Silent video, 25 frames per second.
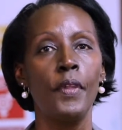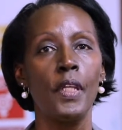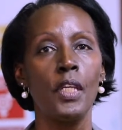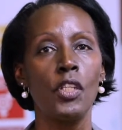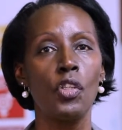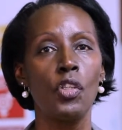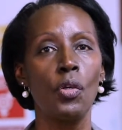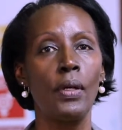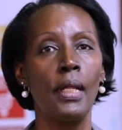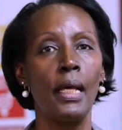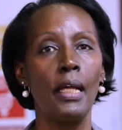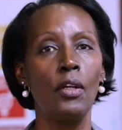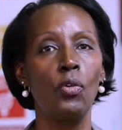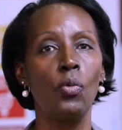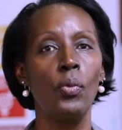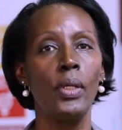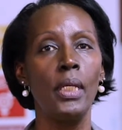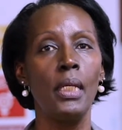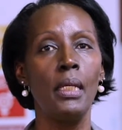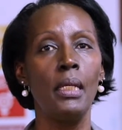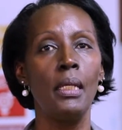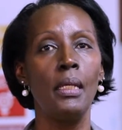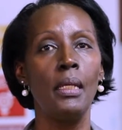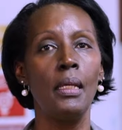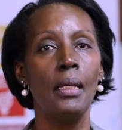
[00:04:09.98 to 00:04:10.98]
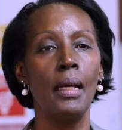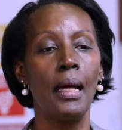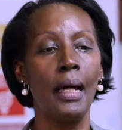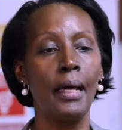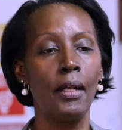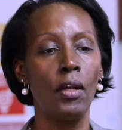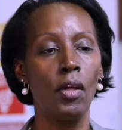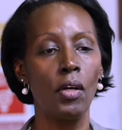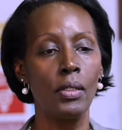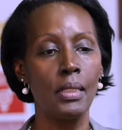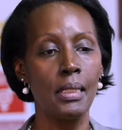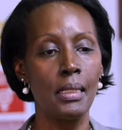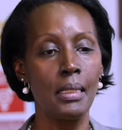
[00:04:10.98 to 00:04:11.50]
so that we
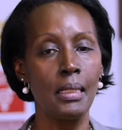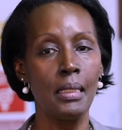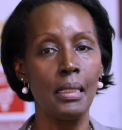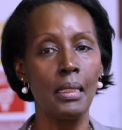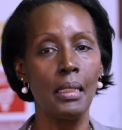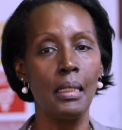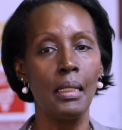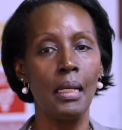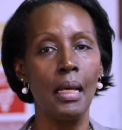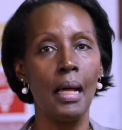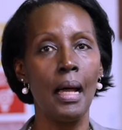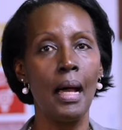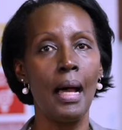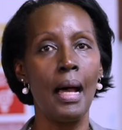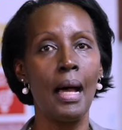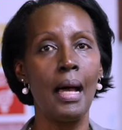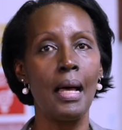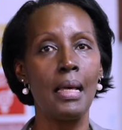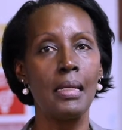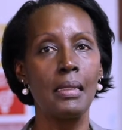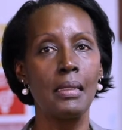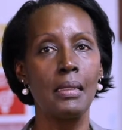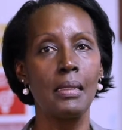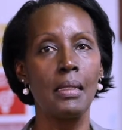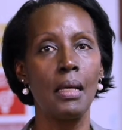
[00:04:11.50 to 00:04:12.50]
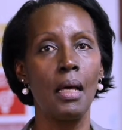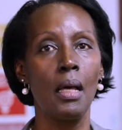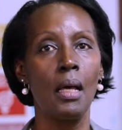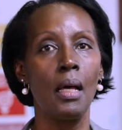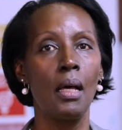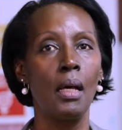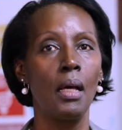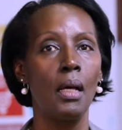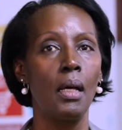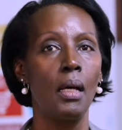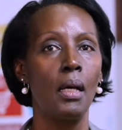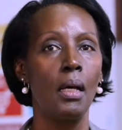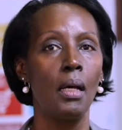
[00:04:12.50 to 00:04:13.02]
are not seen as,
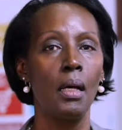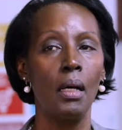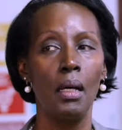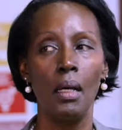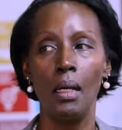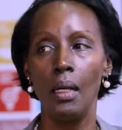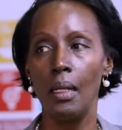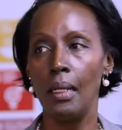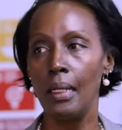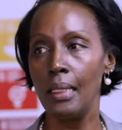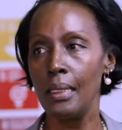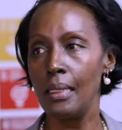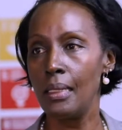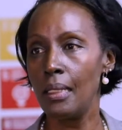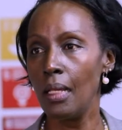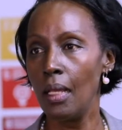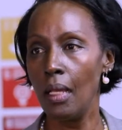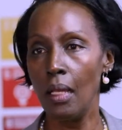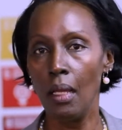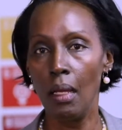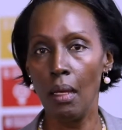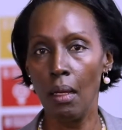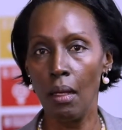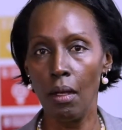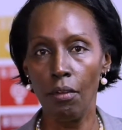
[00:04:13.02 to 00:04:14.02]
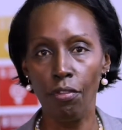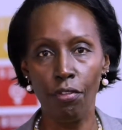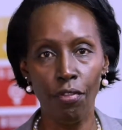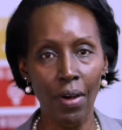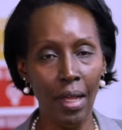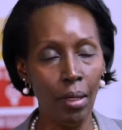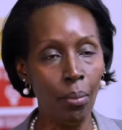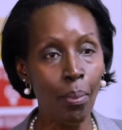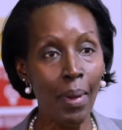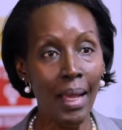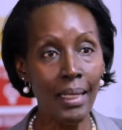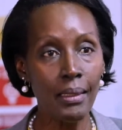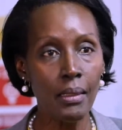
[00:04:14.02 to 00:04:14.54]
let's say,
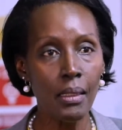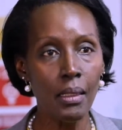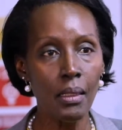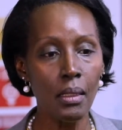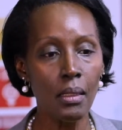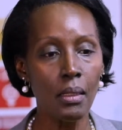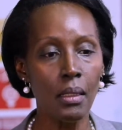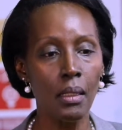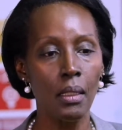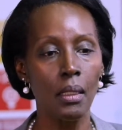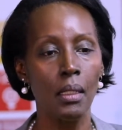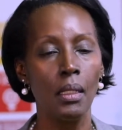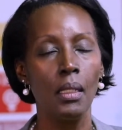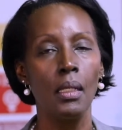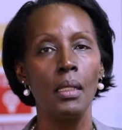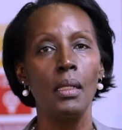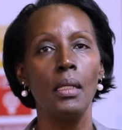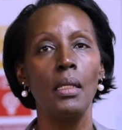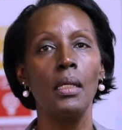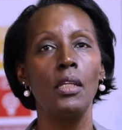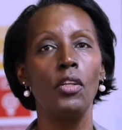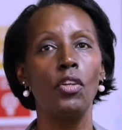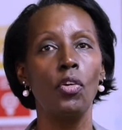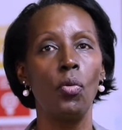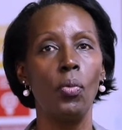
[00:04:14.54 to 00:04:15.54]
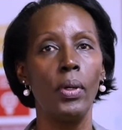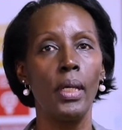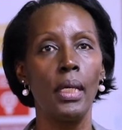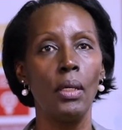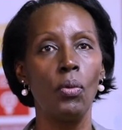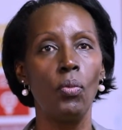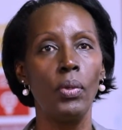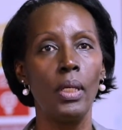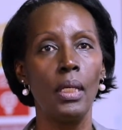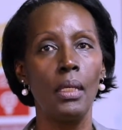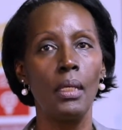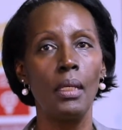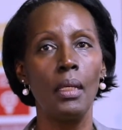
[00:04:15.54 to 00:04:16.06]
fragmented in the
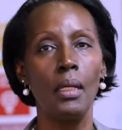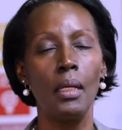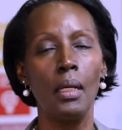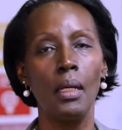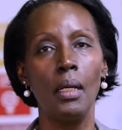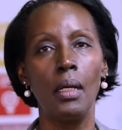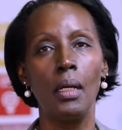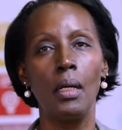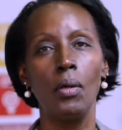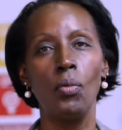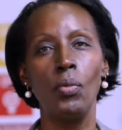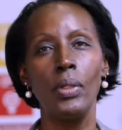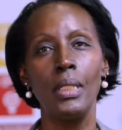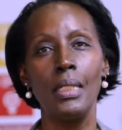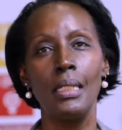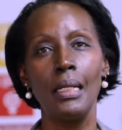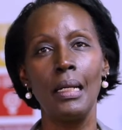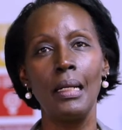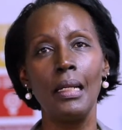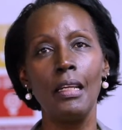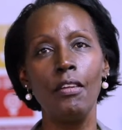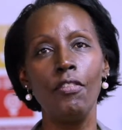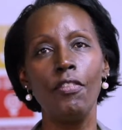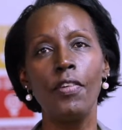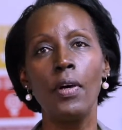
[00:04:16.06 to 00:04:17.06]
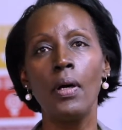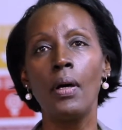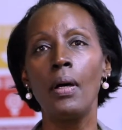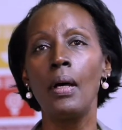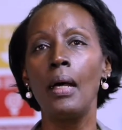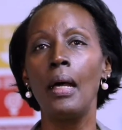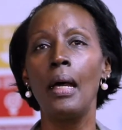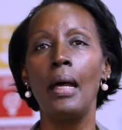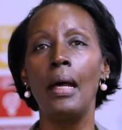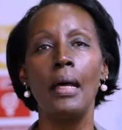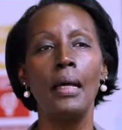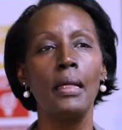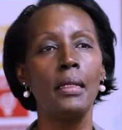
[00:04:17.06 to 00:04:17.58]
way we
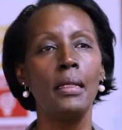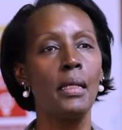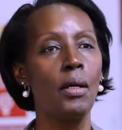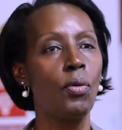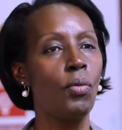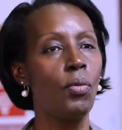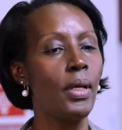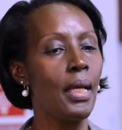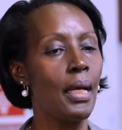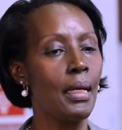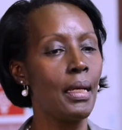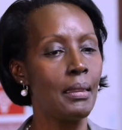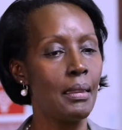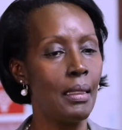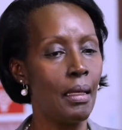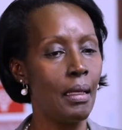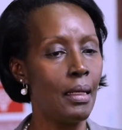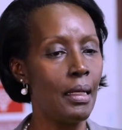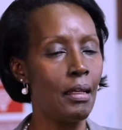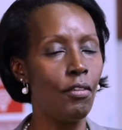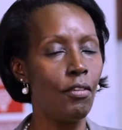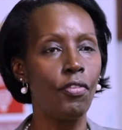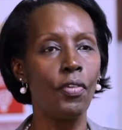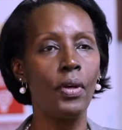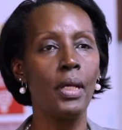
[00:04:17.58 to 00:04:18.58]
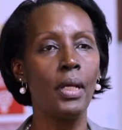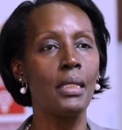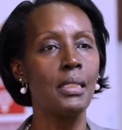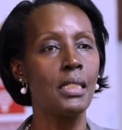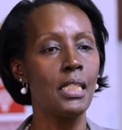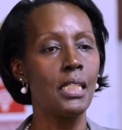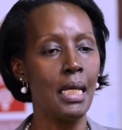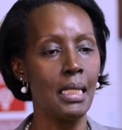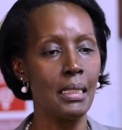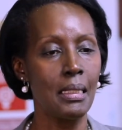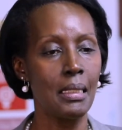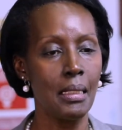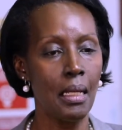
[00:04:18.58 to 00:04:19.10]
deliver, and we are delivering
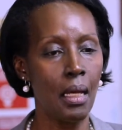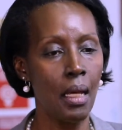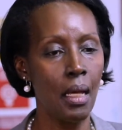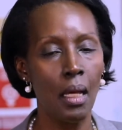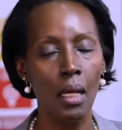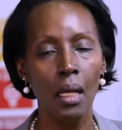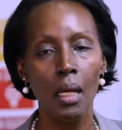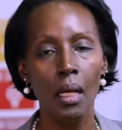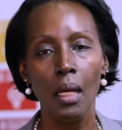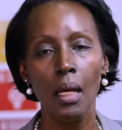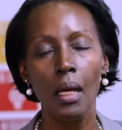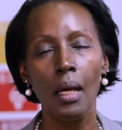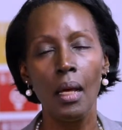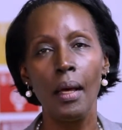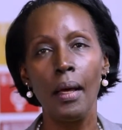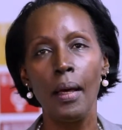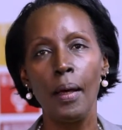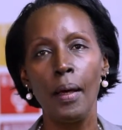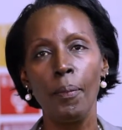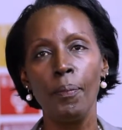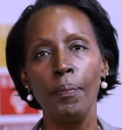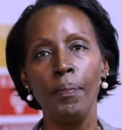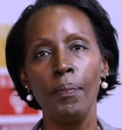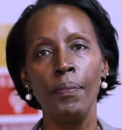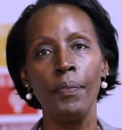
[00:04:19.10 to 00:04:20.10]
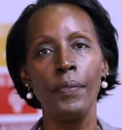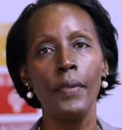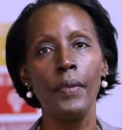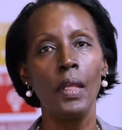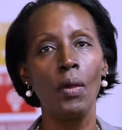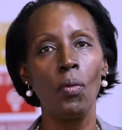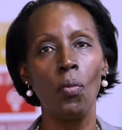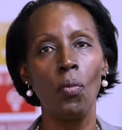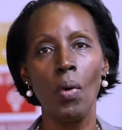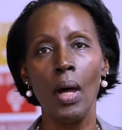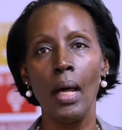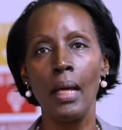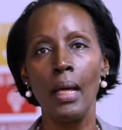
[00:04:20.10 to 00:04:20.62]
just
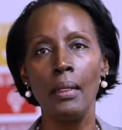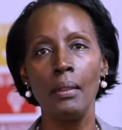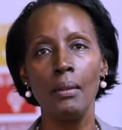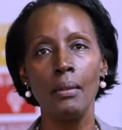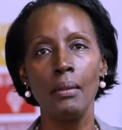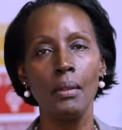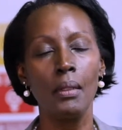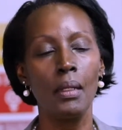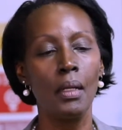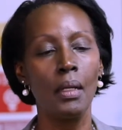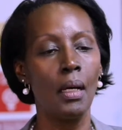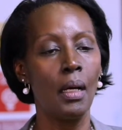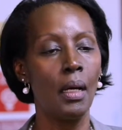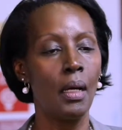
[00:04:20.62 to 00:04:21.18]
one